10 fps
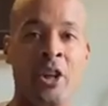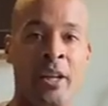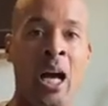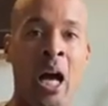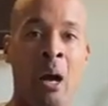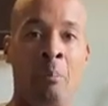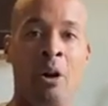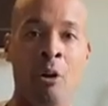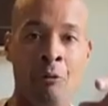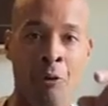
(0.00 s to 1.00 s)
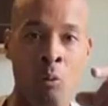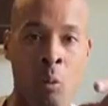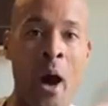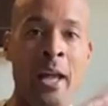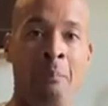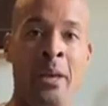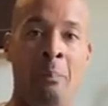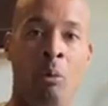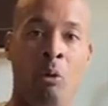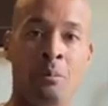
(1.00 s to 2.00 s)
to come from white
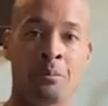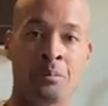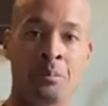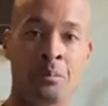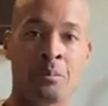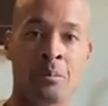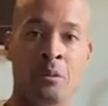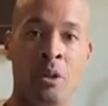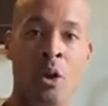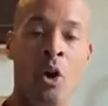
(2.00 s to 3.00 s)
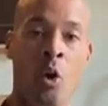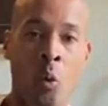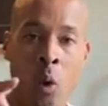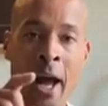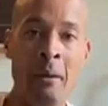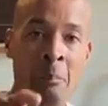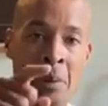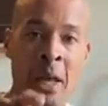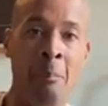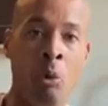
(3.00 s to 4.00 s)
people. White
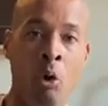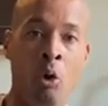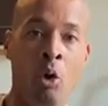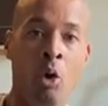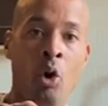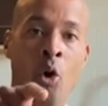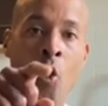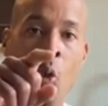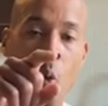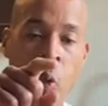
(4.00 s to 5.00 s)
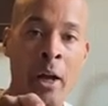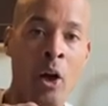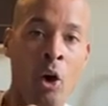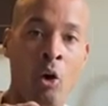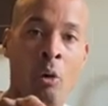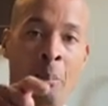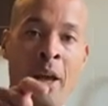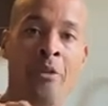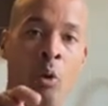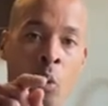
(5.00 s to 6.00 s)
people will be
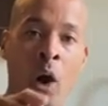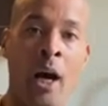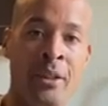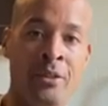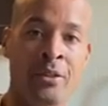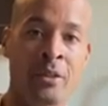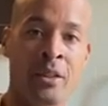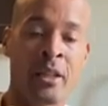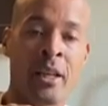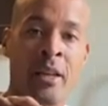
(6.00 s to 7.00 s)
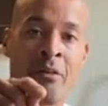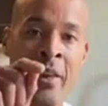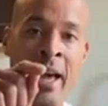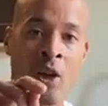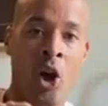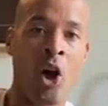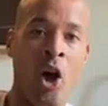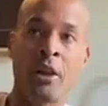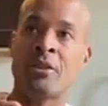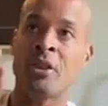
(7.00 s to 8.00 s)
the ones that
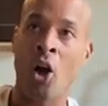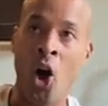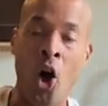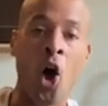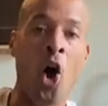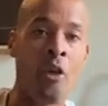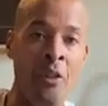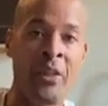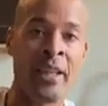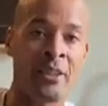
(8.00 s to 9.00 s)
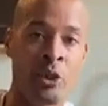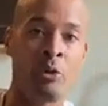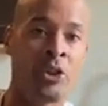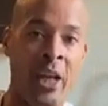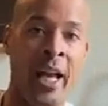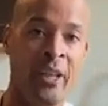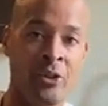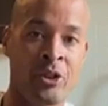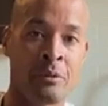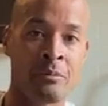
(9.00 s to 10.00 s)
cause all of this to
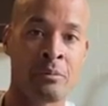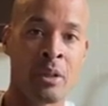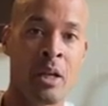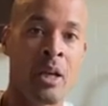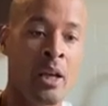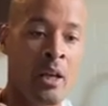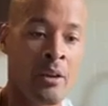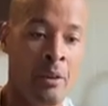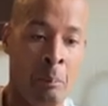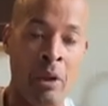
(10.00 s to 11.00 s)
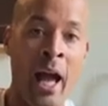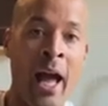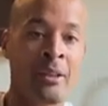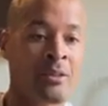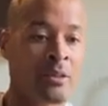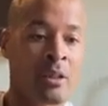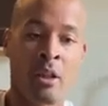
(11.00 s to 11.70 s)
change. The blacks,